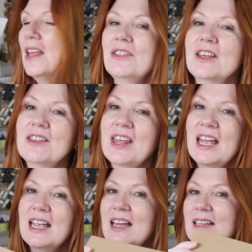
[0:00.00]
that
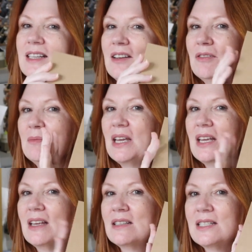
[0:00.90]
they had given
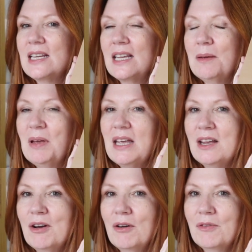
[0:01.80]
me a sneaky
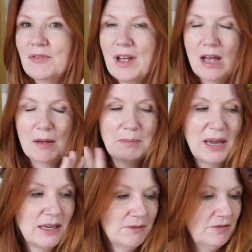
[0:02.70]
peek of
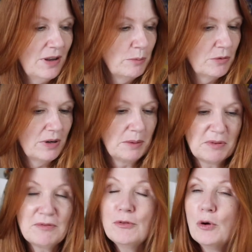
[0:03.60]
back in February
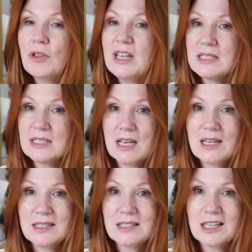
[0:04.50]
before they
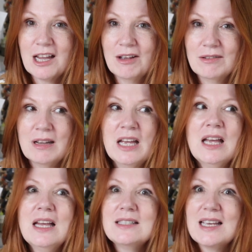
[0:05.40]
decided to go
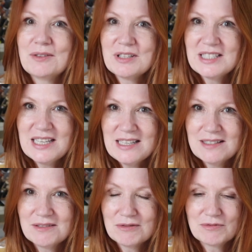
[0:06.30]
down the
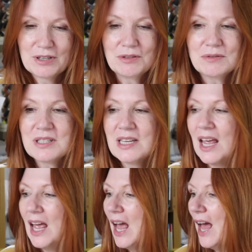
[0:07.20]
seasonal route.
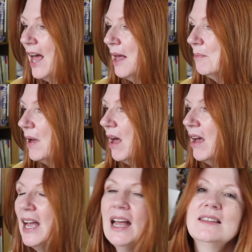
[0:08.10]

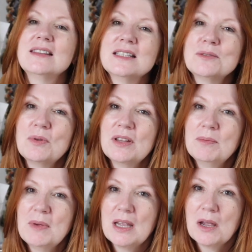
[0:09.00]
I had this
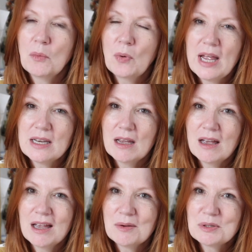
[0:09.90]
with me when
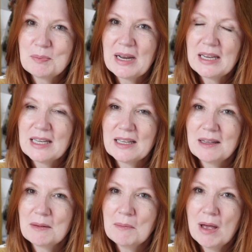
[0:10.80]
I was
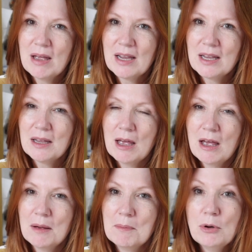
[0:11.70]
planning my
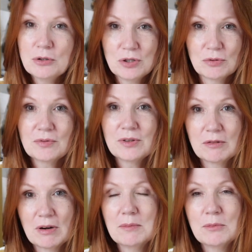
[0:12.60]
module for the
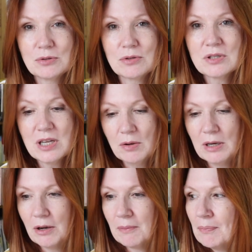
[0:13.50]
Great Module Sew
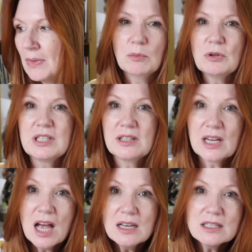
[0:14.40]
Along. I wanted the
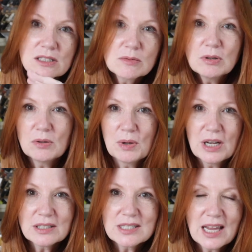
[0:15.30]
colours to all
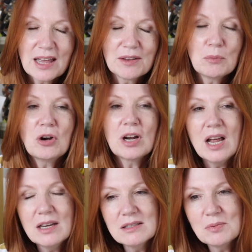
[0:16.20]
work together, what
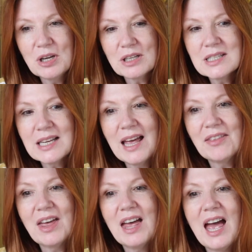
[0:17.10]
colours work
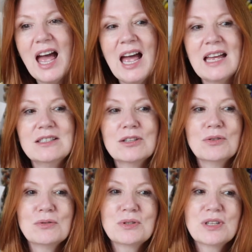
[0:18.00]
together, and
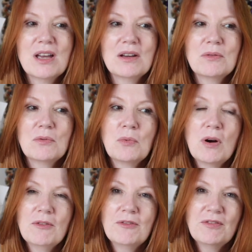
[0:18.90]
also
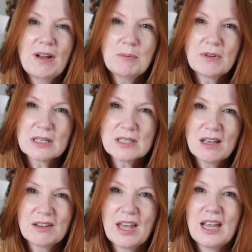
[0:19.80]
what fabrics
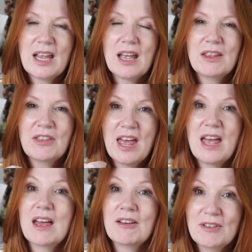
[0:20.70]
are
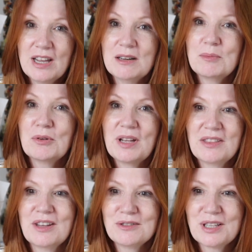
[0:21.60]
there available
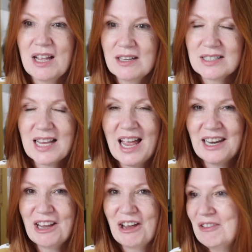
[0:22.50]
in those colours.
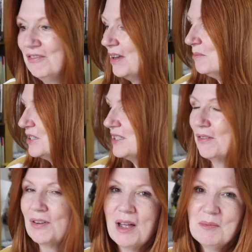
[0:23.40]
And I found
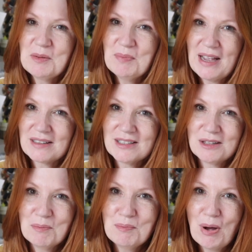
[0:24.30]
myself coming back to
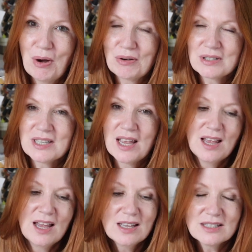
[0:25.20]
the box
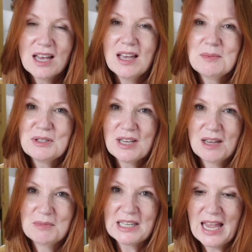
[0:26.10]
time and
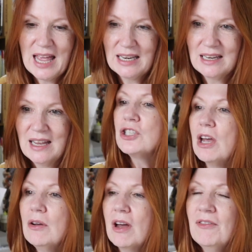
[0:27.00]
time again.
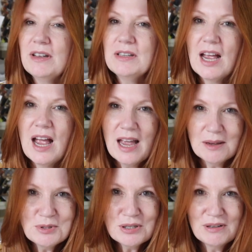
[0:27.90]
So I found it
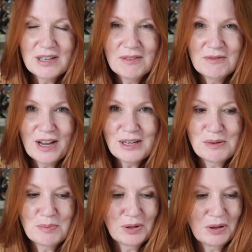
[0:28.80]
absolutely
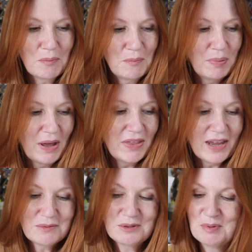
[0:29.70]
invaluable, but
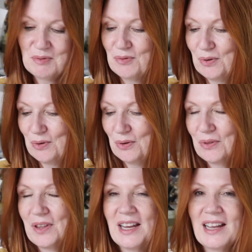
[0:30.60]
that was before
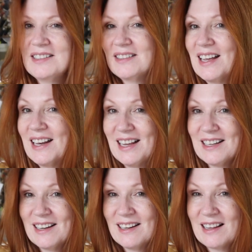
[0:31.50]
they added that
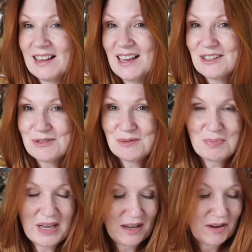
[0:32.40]
little extra
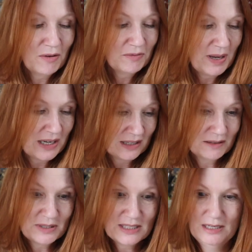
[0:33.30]
bit of making
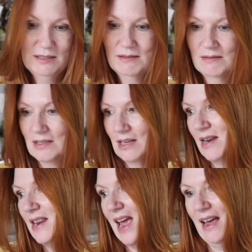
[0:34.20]
them seasonal. So
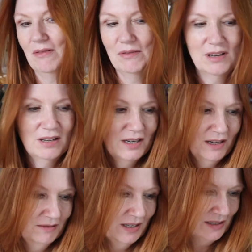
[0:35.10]
now I
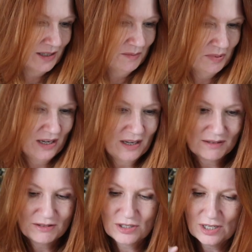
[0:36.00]
know it's going to
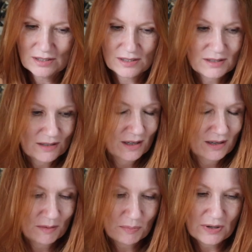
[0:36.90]
be just
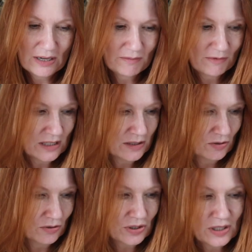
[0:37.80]
a brilliant
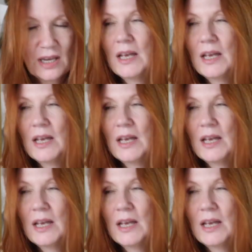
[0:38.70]
resource.